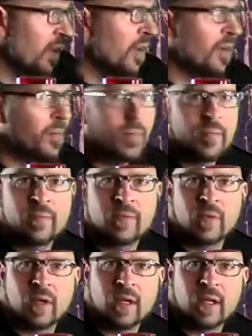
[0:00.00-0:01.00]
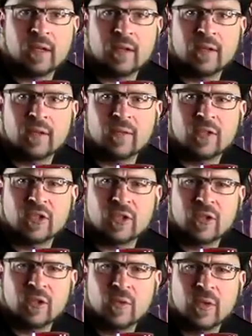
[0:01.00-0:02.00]
And
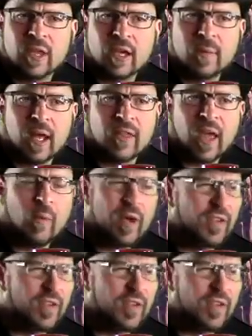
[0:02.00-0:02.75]
shouldn't you think about it that way?